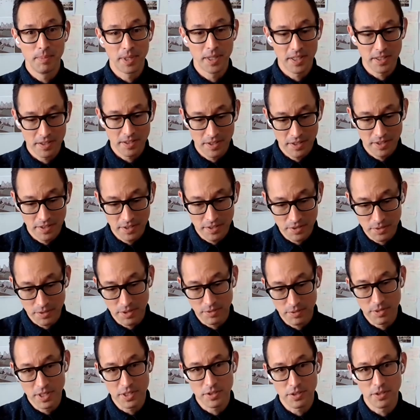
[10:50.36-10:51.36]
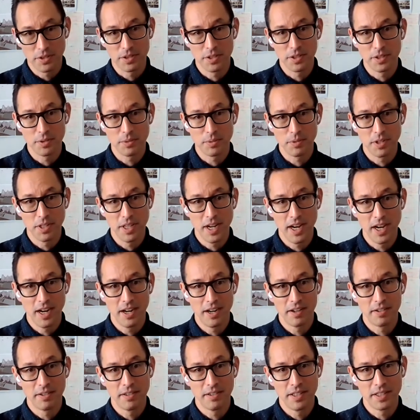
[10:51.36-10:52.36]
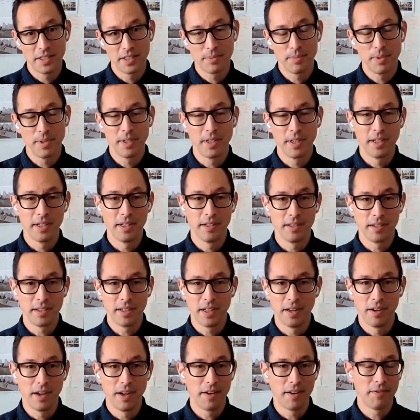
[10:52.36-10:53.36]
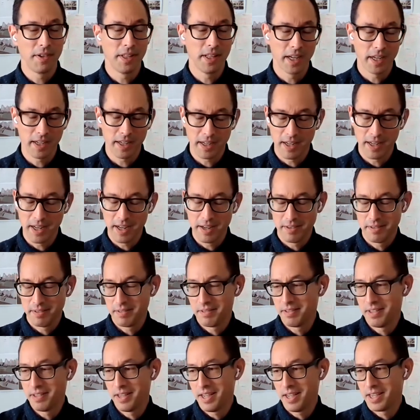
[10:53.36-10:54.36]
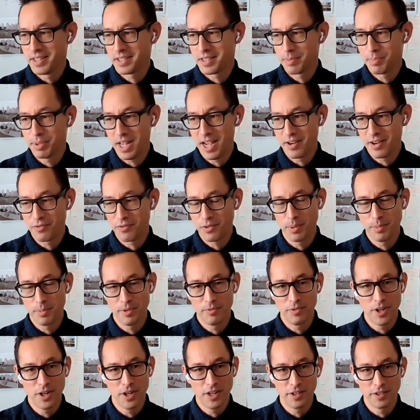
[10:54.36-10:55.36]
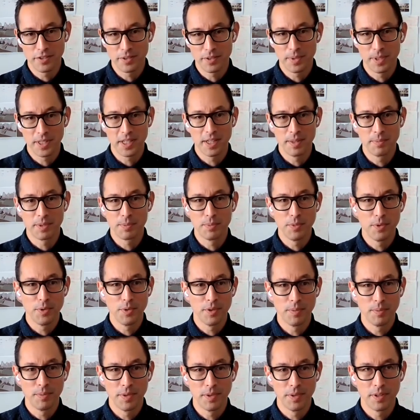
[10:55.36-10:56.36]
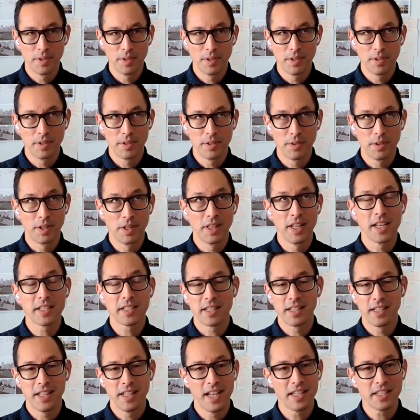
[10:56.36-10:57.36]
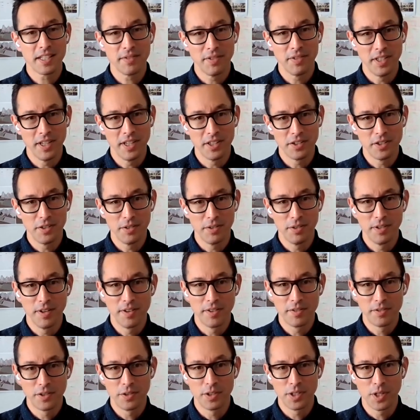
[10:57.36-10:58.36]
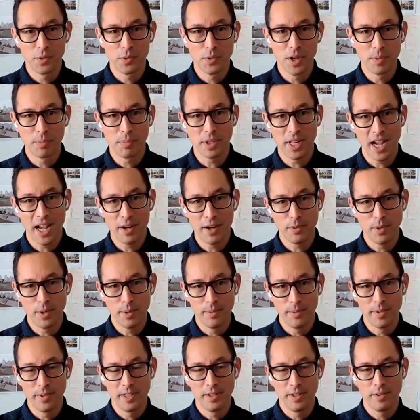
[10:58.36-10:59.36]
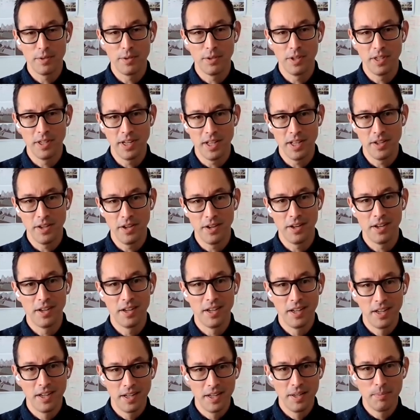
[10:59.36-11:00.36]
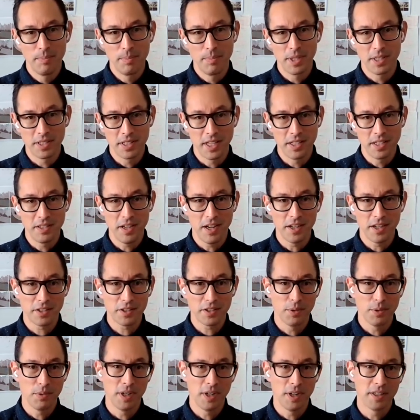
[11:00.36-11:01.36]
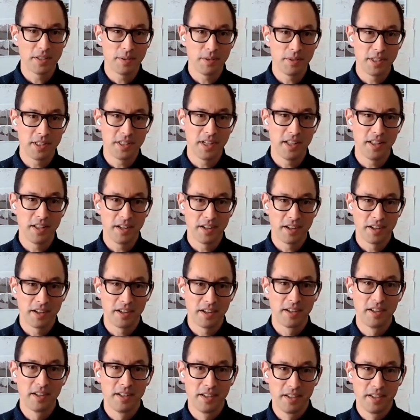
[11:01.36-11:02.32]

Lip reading: because all the sort of resources were there. And it's, I feel like as the platform evolves, it becomes more or less and less of an issue to choosing one platform or another because they talk so well to each other.